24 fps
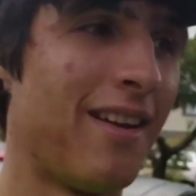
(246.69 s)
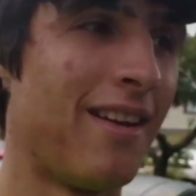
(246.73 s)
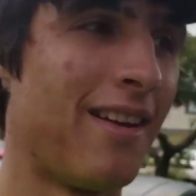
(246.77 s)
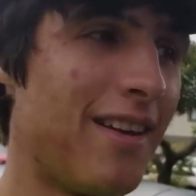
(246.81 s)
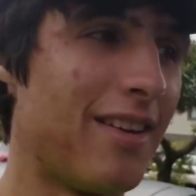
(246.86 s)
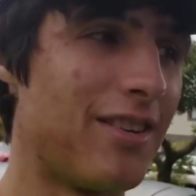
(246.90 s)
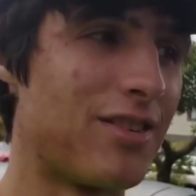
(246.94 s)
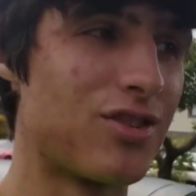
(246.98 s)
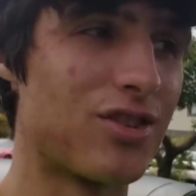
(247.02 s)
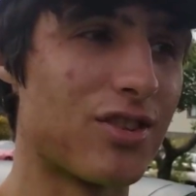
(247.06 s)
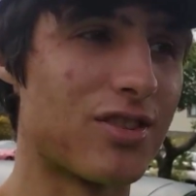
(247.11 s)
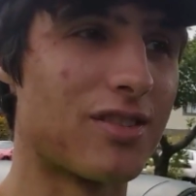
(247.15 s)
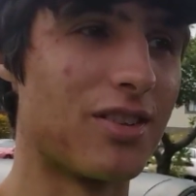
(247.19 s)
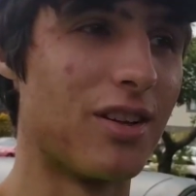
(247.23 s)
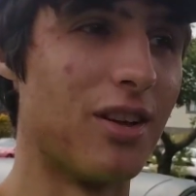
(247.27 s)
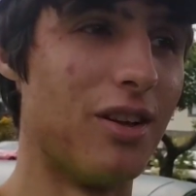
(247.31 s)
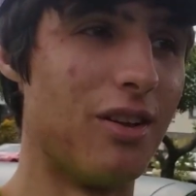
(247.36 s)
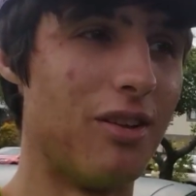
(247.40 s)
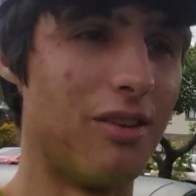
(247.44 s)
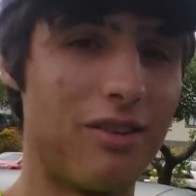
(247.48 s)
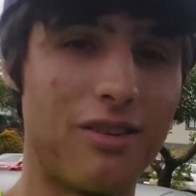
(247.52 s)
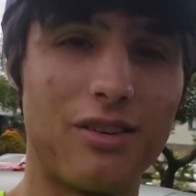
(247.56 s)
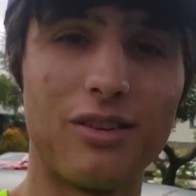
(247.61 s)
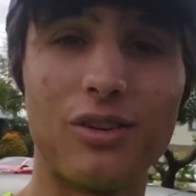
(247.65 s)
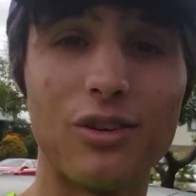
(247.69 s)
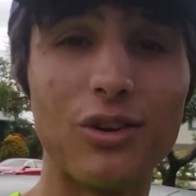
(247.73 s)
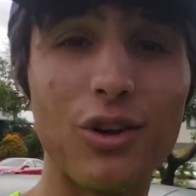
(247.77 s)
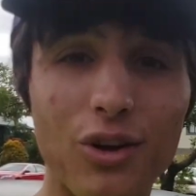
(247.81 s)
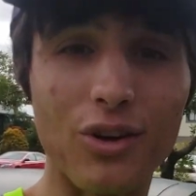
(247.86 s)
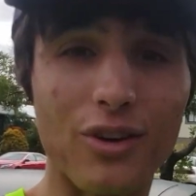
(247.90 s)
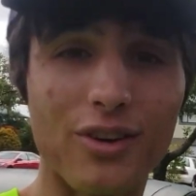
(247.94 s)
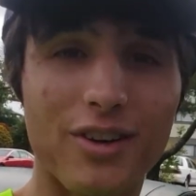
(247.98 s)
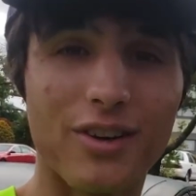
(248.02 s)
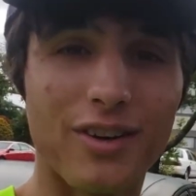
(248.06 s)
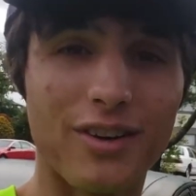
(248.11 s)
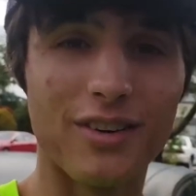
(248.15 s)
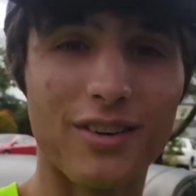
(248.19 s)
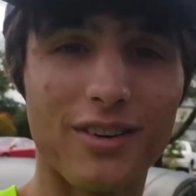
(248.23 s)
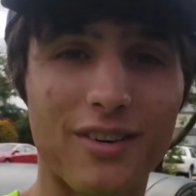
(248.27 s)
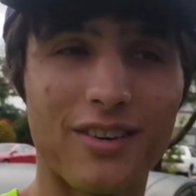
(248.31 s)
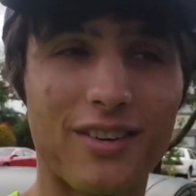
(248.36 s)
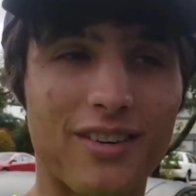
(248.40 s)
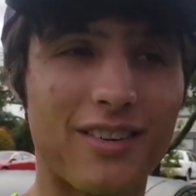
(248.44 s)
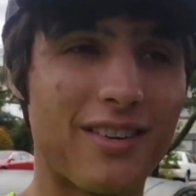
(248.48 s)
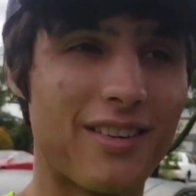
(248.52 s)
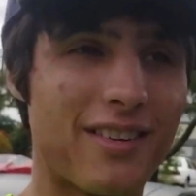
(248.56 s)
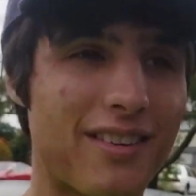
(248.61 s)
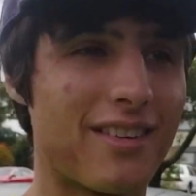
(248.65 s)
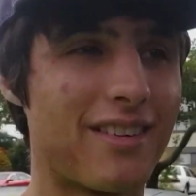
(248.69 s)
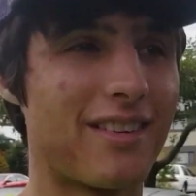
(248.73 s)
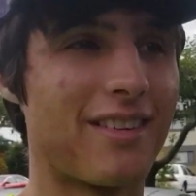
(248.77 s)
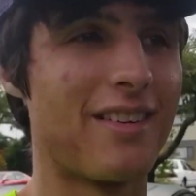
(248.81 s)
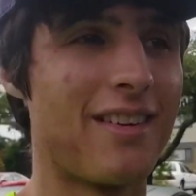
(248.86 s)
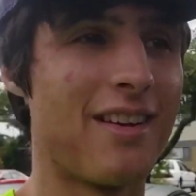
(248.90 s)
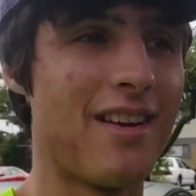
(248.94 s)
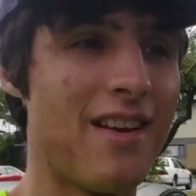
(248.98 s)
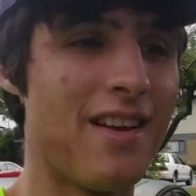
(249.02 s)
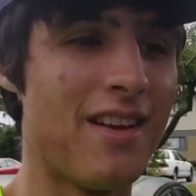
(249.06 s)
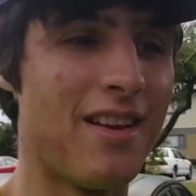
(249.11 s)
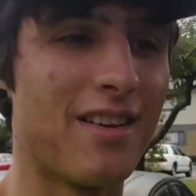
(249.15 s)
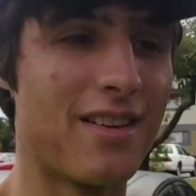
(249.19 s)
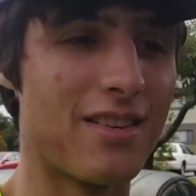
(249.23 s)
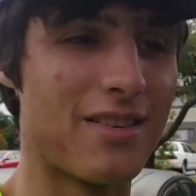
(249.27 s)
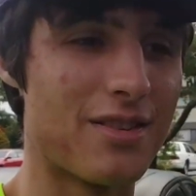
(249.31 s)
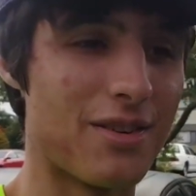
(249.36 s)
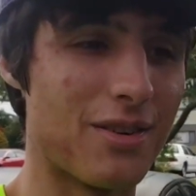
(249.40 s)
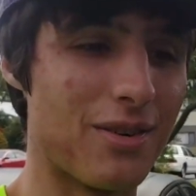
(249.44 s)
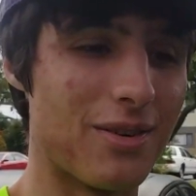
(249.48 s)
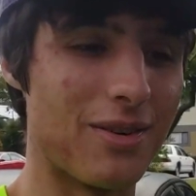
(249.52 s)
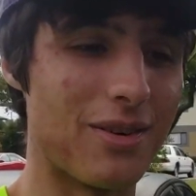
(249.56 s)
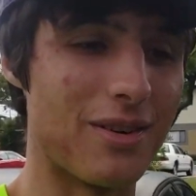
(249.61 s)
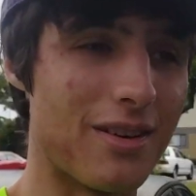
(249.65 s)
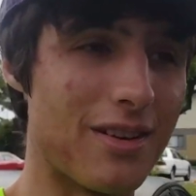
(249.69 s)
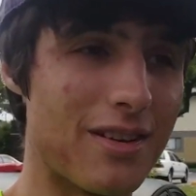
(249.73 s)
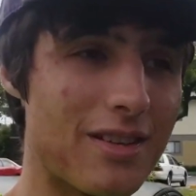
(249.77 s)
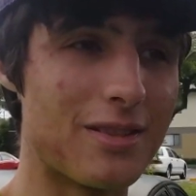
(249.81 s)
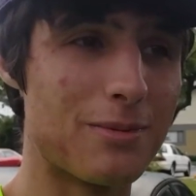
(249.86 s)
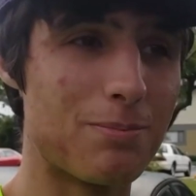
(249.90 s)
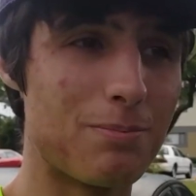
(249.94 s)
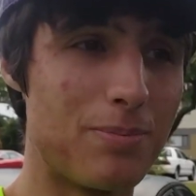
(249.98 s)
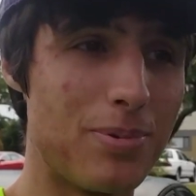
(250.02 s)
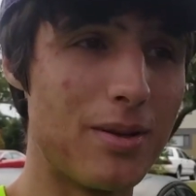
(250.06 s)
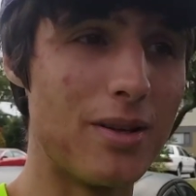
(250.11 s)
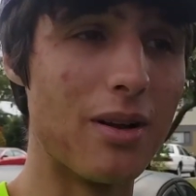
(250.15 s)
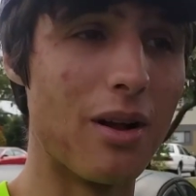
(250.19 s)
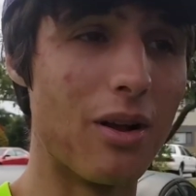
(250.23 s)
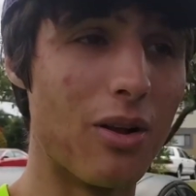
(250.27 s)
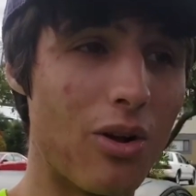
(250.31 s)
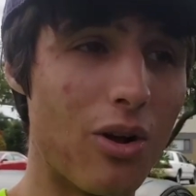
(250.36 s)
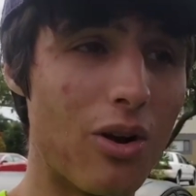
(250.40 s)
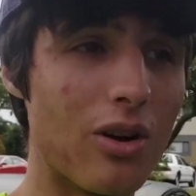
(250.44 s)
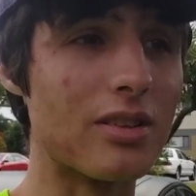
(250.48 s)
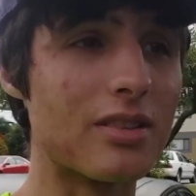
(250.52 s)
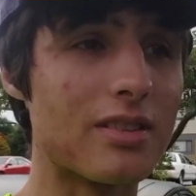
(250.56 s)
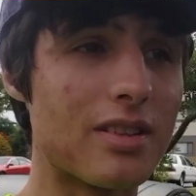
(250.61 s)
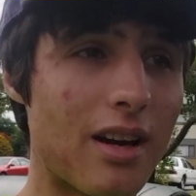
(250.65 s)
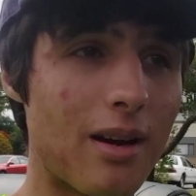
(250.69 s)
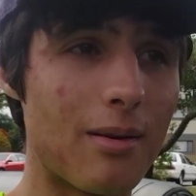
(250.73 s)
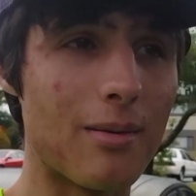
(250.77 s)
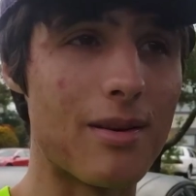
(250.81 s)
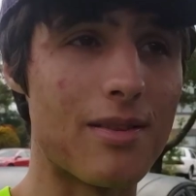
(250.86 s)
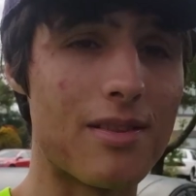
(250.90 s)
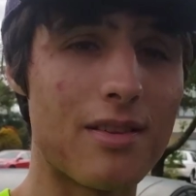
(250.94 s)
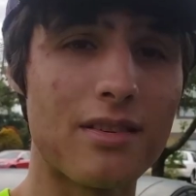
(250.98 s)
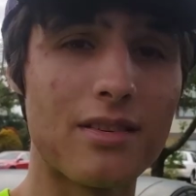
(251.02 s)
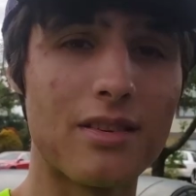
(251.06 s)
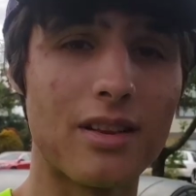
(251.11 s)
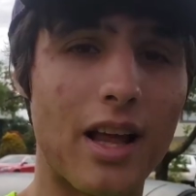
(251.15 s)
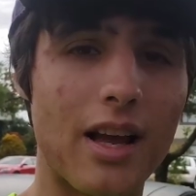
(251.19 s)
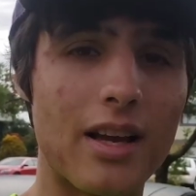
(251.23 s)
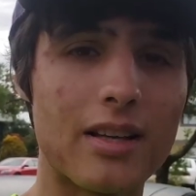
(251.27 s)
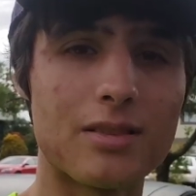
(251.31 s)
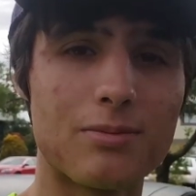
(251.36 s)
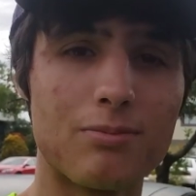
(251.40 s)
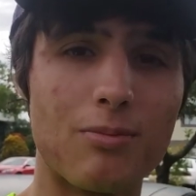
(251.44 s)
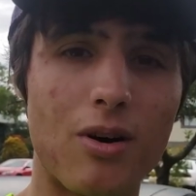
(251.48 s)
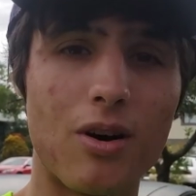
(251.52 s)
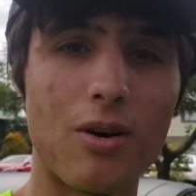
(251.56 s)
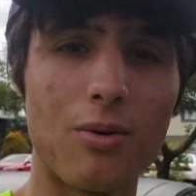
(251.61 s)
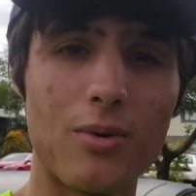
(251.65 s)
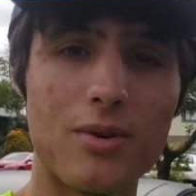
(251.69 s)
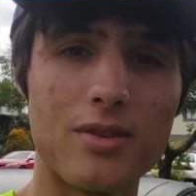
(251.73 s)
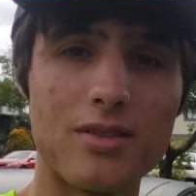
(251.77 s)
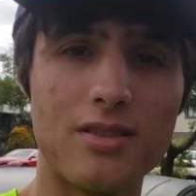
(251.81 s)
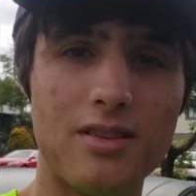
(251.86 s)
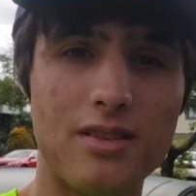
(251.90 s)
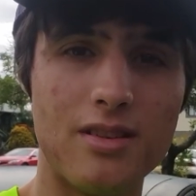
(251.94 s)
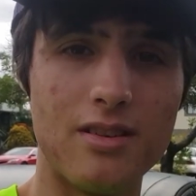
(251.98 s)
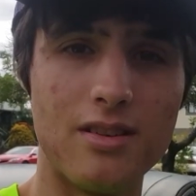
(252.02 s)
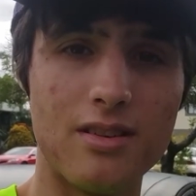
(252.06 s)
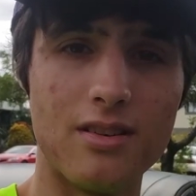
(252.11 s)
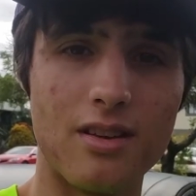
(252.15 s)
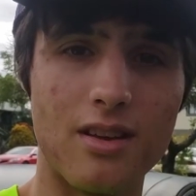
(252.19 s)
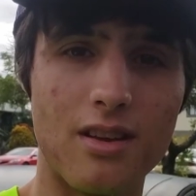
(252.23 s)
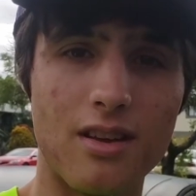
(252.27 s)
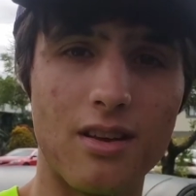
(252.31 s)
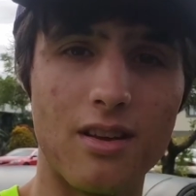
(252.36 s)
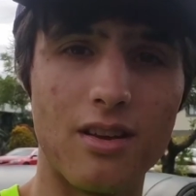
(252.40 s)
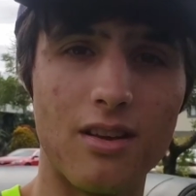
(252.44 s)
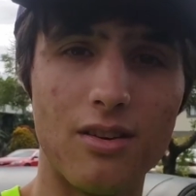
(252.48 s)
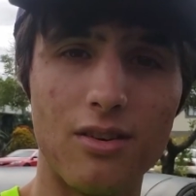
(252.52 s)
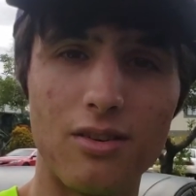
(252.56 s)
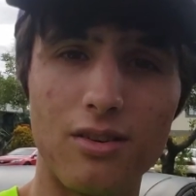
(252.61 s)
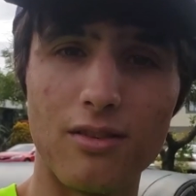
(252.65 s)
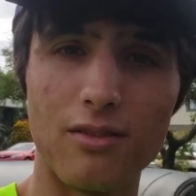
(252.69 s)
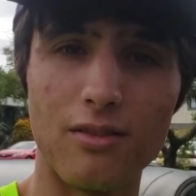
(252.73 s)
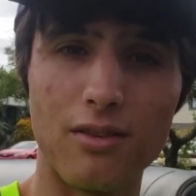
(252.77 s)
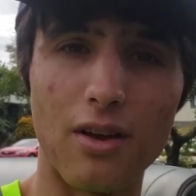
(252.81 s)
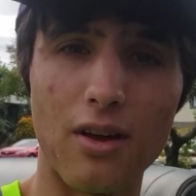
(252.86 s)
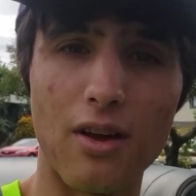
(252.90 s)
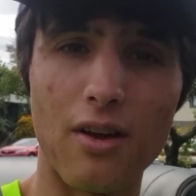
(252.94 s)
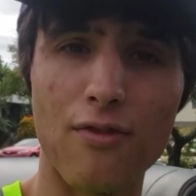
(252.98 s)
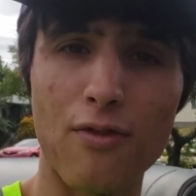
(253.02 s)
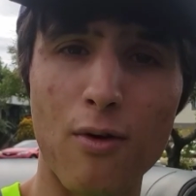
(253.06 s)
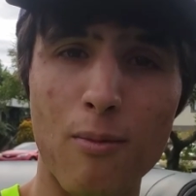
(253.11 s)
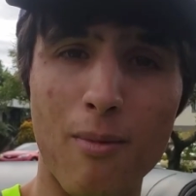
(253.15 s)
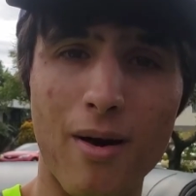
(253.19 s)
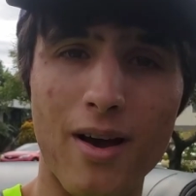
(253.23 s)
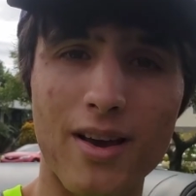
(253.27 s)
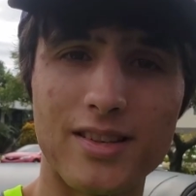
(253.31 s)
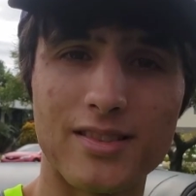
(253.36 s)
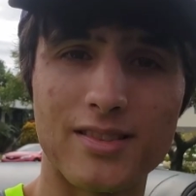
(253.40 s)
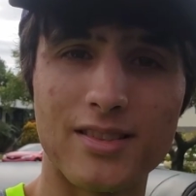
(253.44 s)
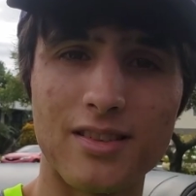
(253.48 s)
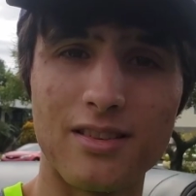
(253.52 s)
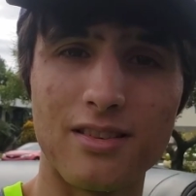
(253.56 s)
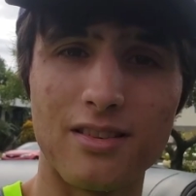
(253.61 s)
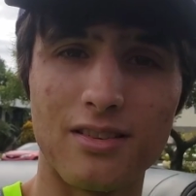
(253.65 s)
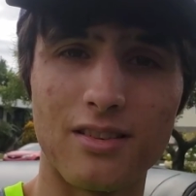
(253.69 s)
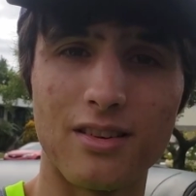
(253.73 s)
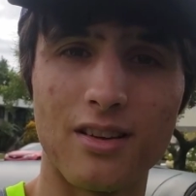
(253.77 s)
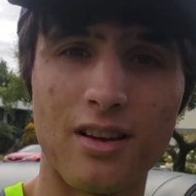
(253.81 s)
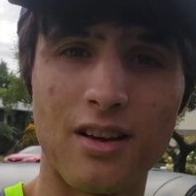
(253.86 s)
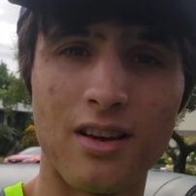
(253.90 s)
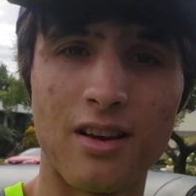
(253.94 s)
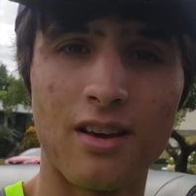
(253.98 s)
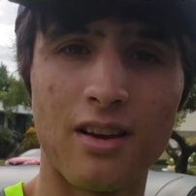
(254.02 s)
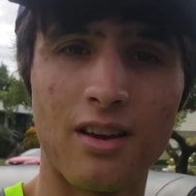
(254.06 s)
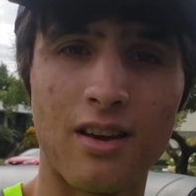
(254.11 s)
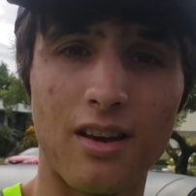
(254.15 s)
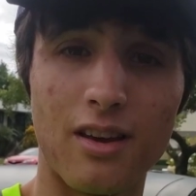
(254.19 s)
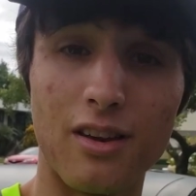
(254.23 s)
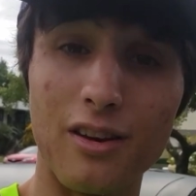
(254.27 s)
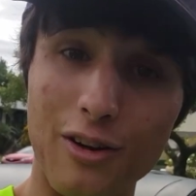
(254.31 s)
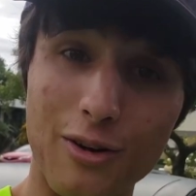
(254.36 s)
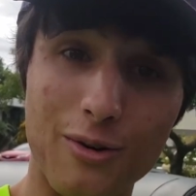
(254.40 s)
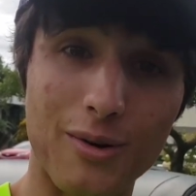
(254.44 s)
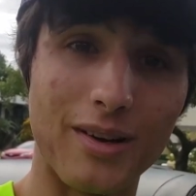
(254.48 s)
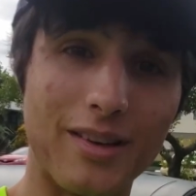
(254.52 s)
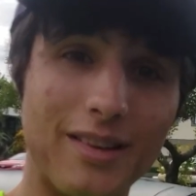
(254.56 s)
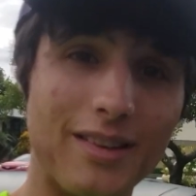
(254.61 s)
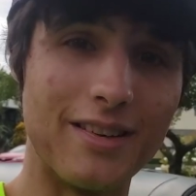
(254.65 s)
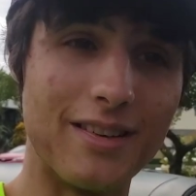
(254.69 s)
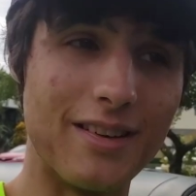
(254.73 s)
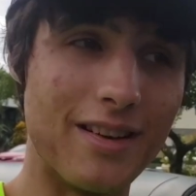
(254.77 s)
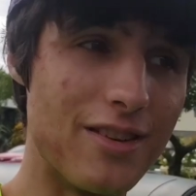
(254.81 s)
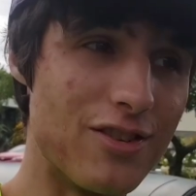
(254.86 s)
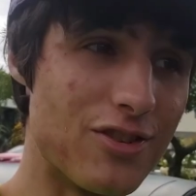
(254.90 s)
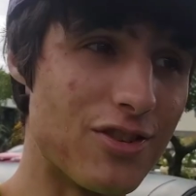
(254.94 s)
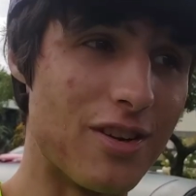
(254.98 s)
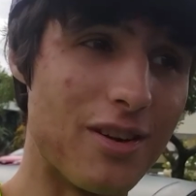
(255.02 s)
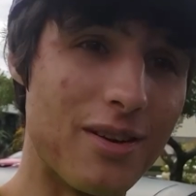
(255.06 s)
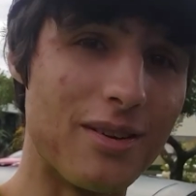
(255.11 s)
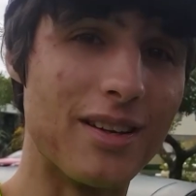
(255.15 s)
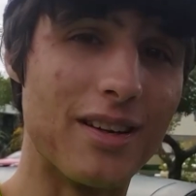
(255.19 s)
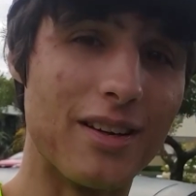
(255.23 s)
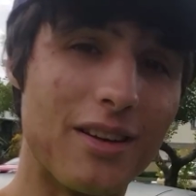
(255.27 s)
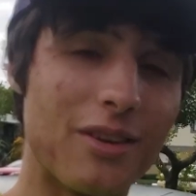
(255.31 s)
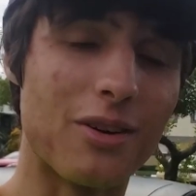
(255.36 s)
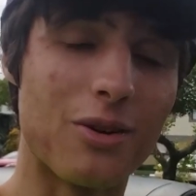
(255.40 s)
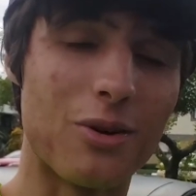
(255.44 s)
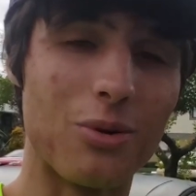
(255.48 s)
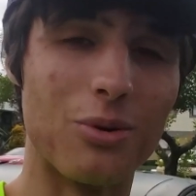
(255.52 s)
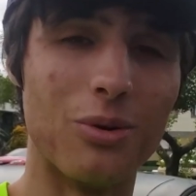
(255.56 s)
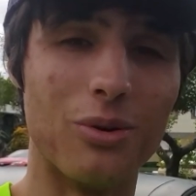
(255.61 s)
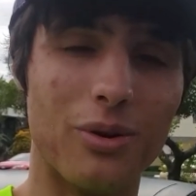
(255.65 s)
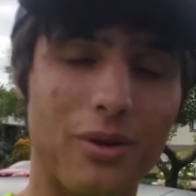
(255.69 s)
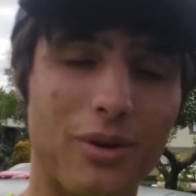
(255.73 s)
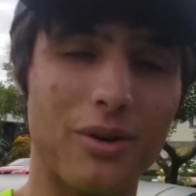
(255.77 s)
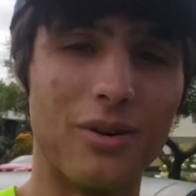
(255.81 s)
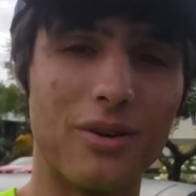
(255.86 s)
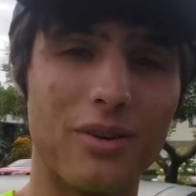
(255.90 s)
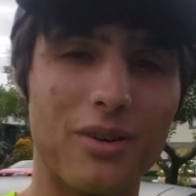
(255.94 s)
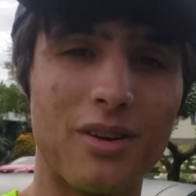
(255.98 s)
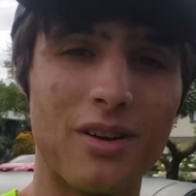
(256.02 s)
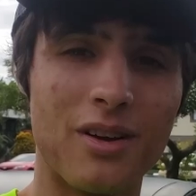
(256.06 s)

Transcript: It's just a look. So it's been a long time. I think the last mod was the FMIC, Integrated Engineering Intercooler.